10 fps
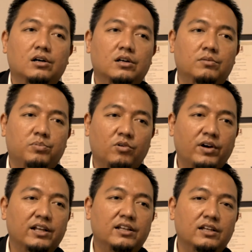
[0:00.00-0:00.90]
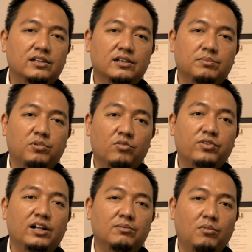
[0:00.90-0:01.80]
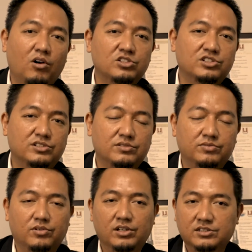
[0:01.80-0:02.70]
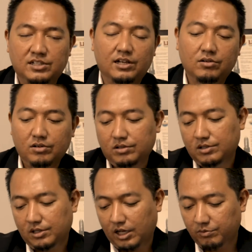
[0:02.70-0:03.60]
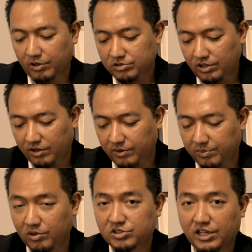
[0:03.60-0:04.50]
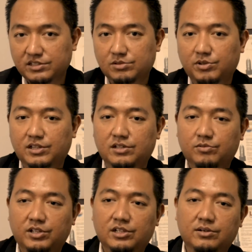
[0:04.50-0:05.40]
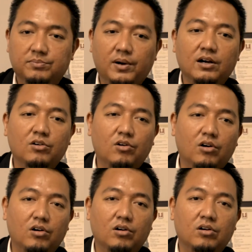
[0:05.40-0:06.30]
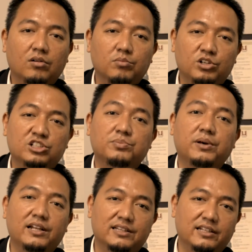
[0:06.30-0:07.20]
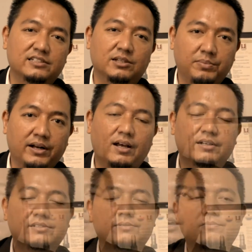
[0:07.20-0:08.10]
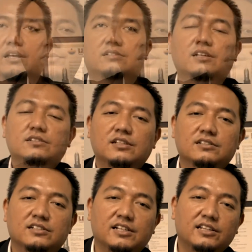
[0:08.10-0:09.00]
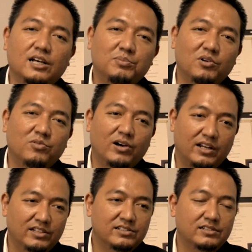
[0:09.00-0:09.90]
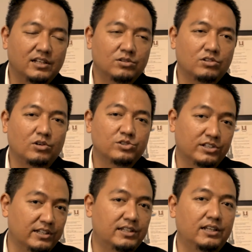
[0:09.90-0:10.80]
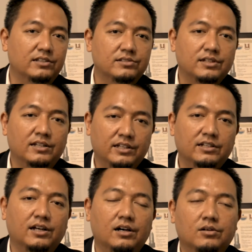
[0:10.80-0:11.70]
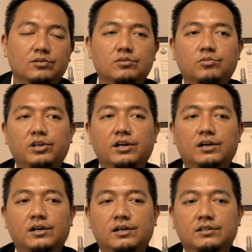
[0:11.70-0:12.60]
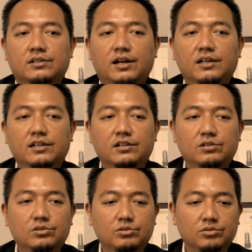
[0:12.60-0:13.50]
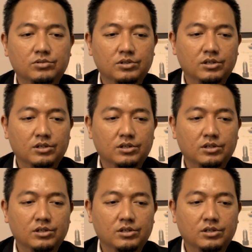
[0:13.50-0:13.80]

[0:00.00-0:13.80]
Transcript: in providing the profile mosque for in Selangor. And we also have a project with the Pangkor municipalities in Perak. Since the setup of WARIS in 2013 until now, we are trying to